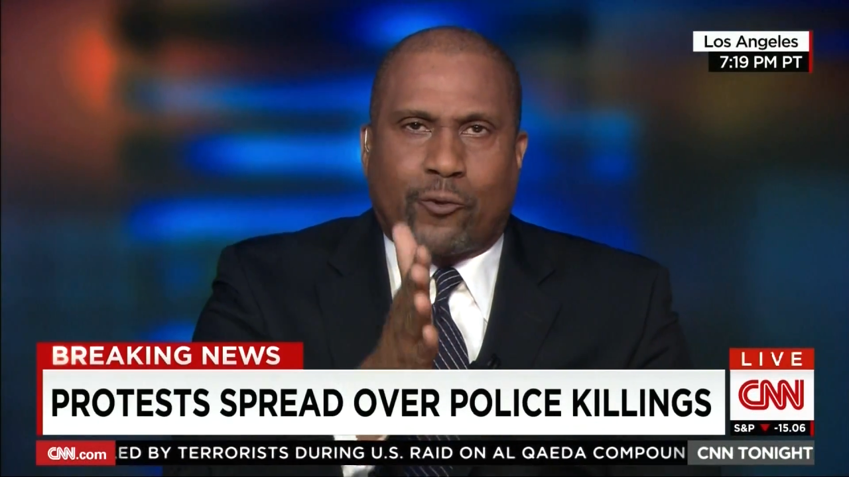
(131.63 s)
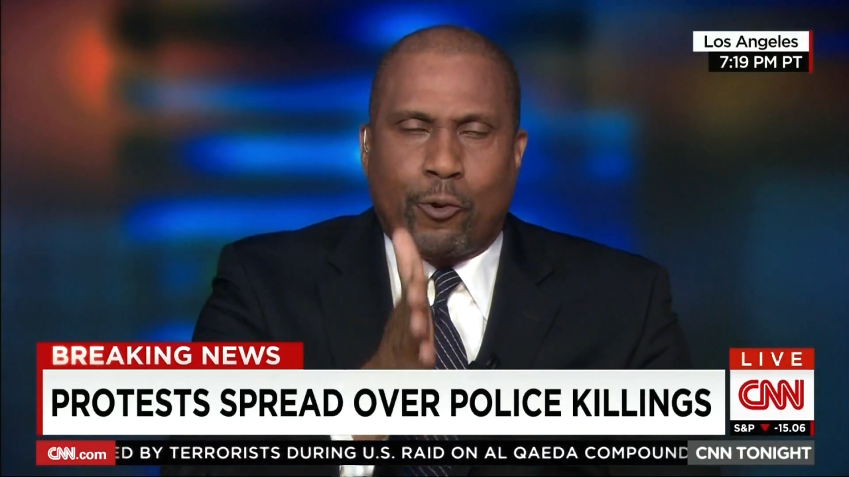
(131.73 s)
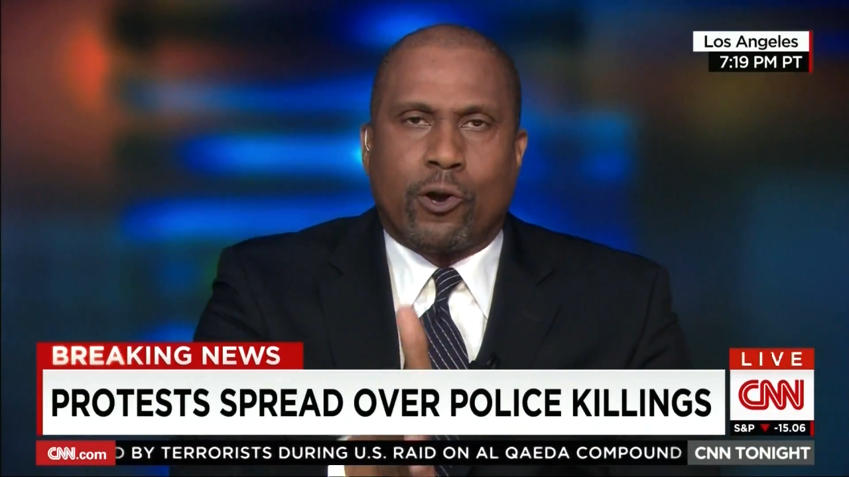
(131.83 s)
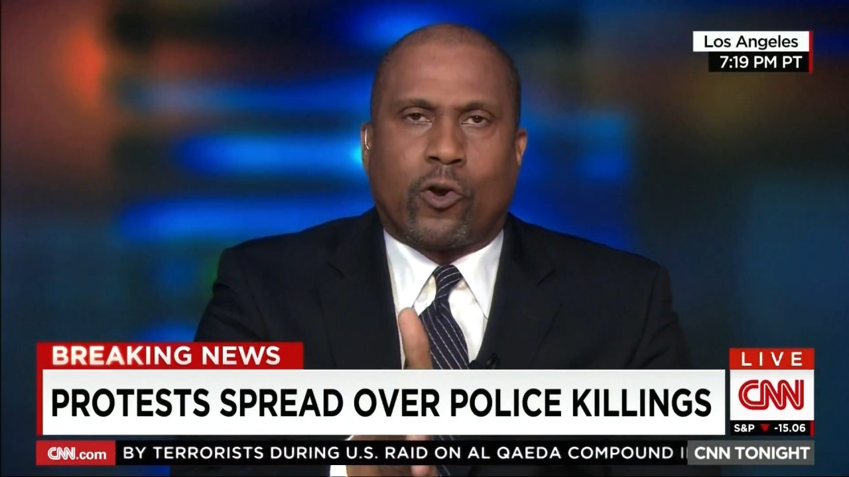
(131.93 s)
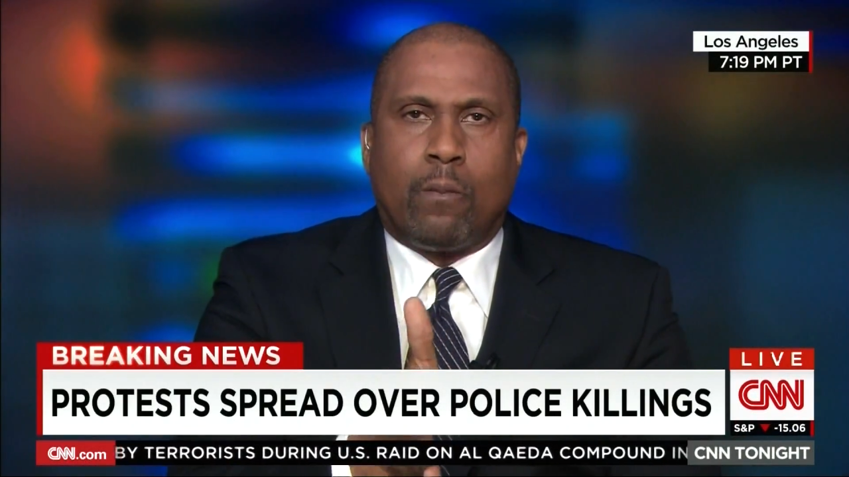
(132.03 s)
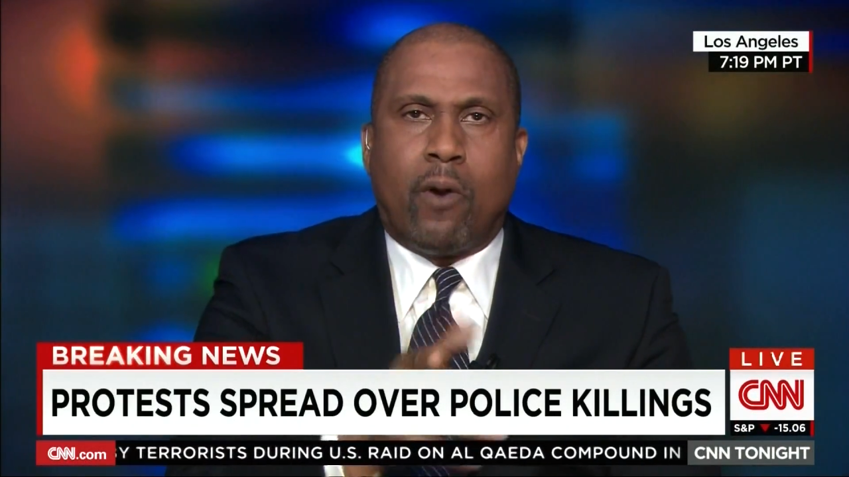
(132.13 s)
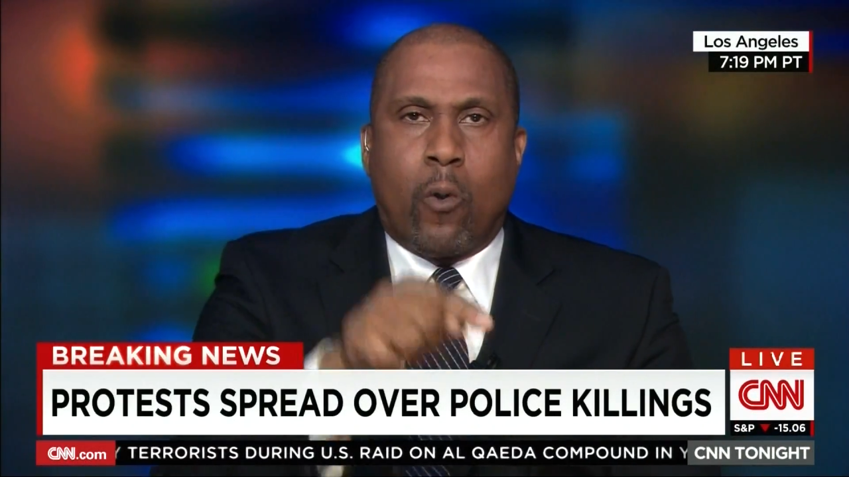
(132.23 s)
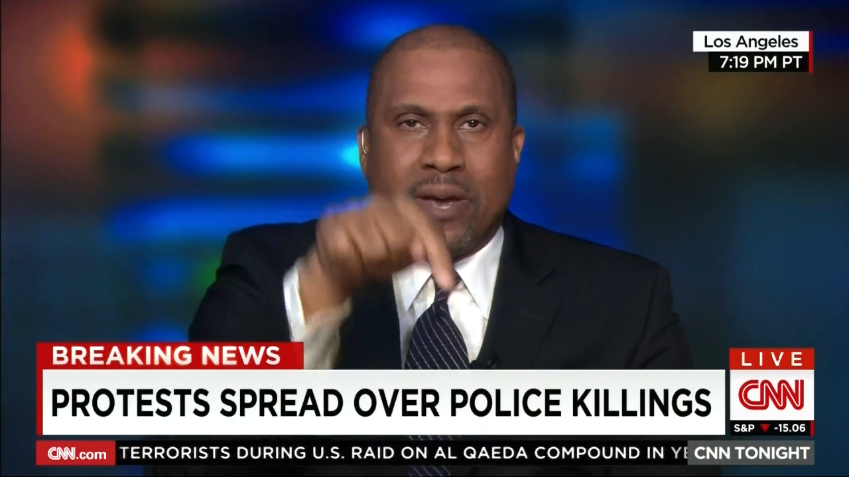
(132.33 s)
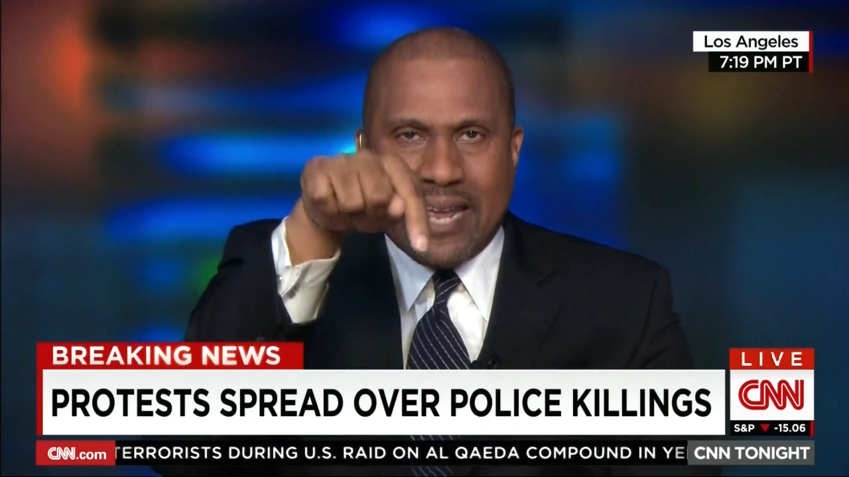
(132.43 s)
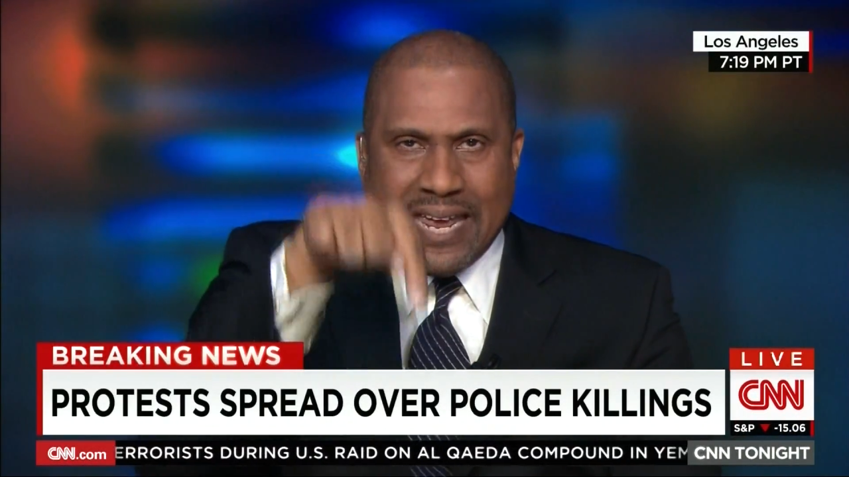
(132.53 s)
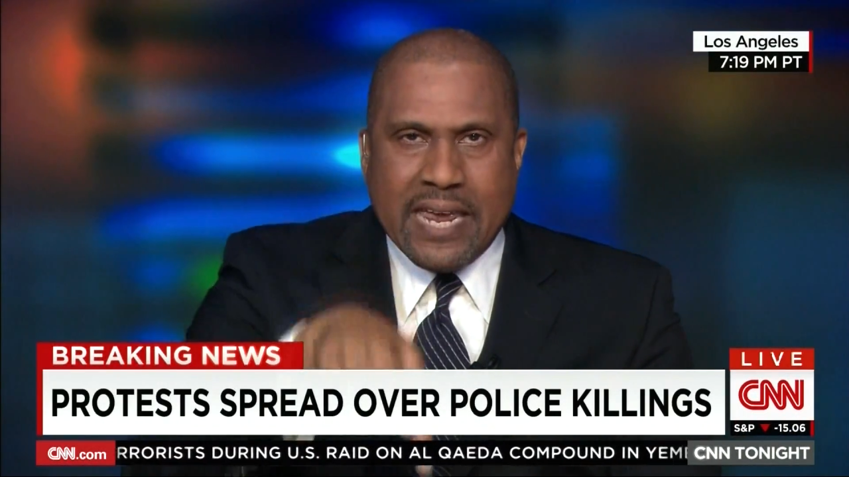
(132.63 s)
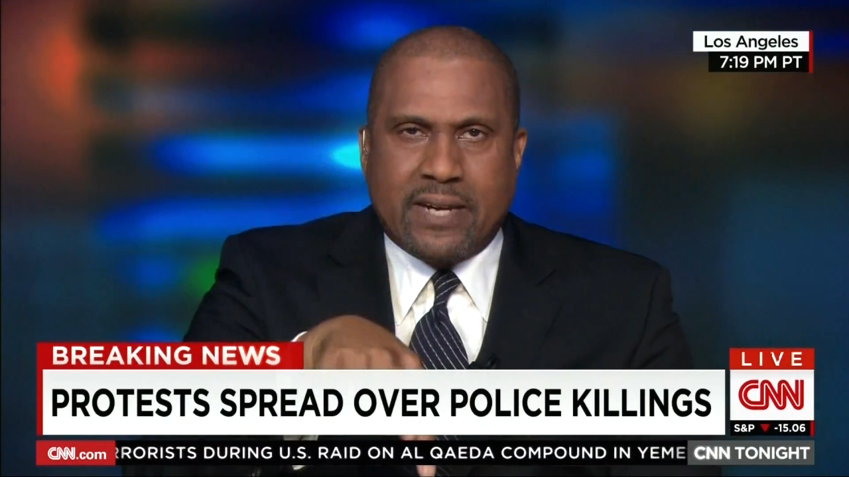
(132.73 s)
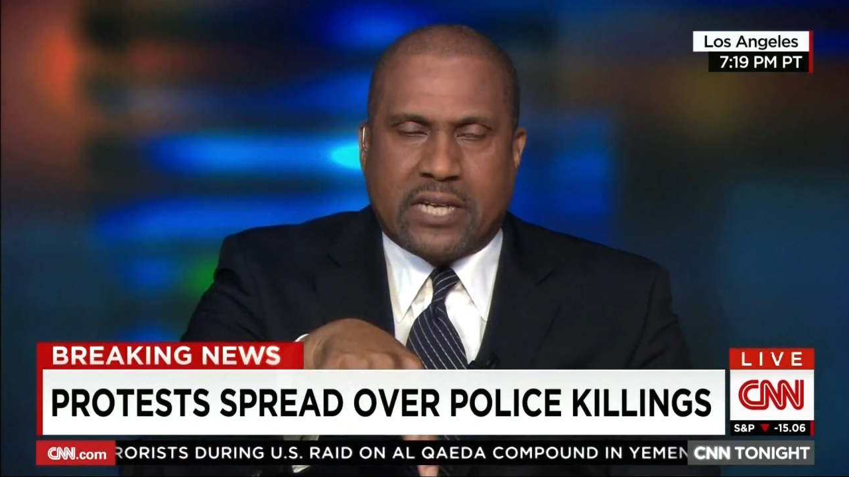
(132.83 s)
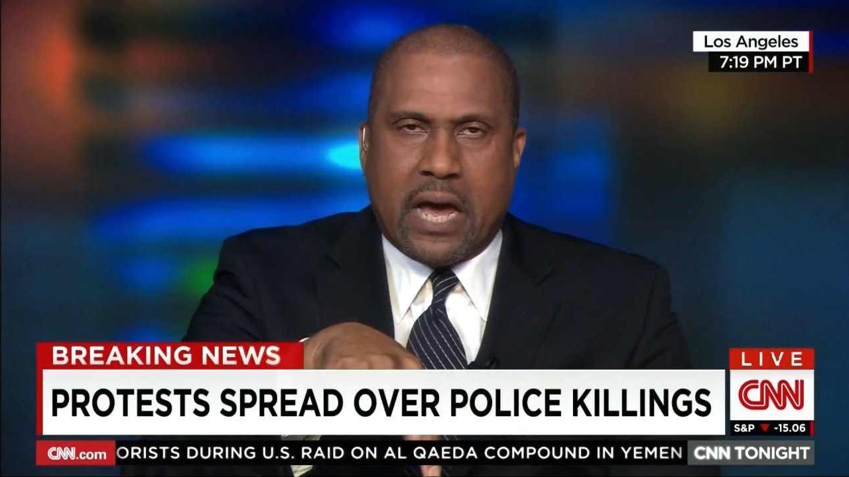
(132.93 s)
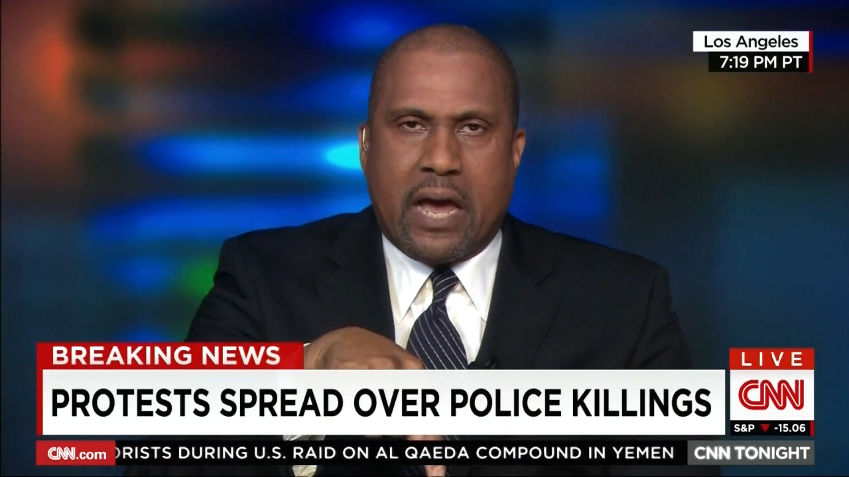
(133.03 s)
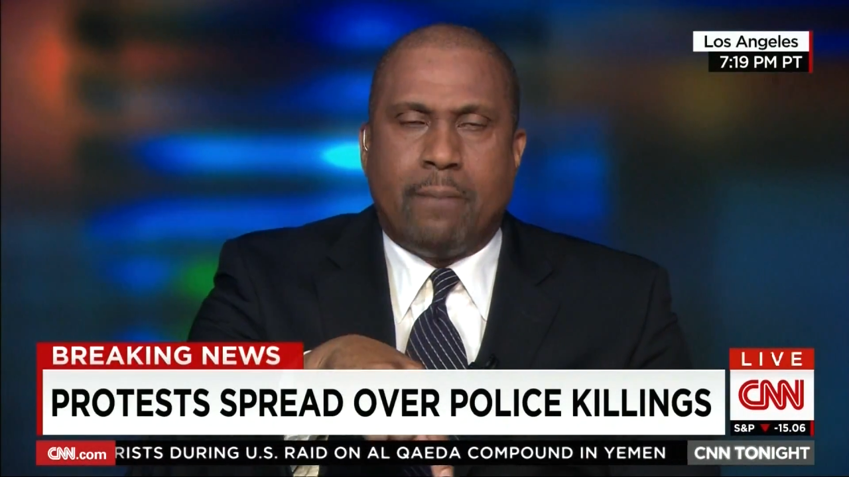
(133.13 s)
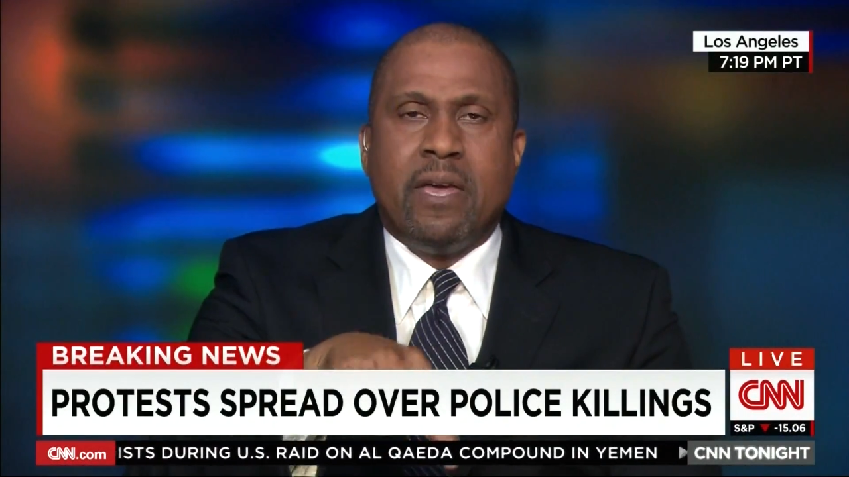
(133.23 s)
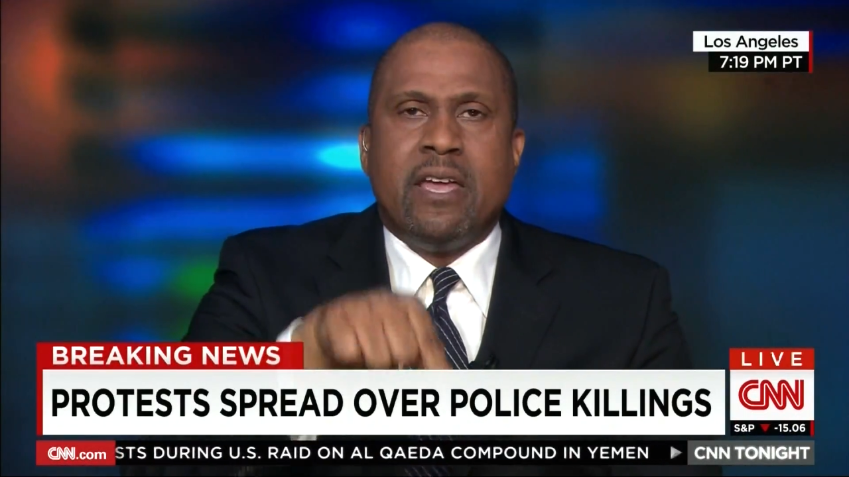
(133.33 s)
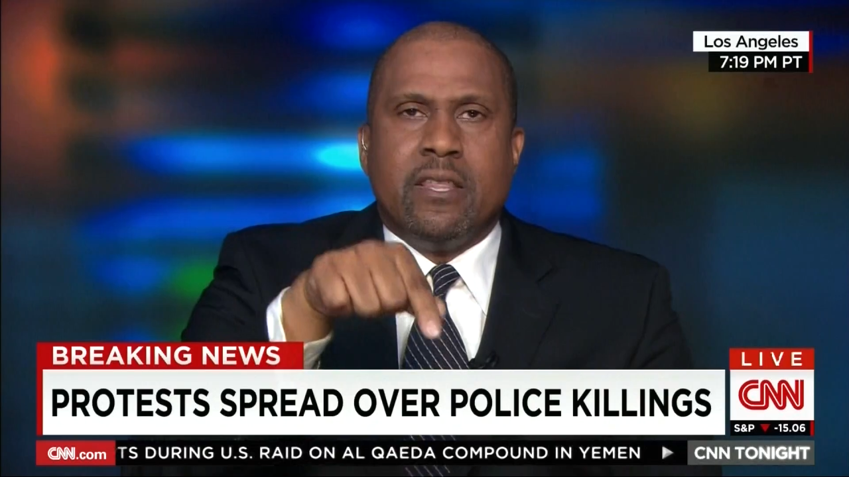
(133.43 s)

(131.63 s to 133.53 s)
critical moment in time.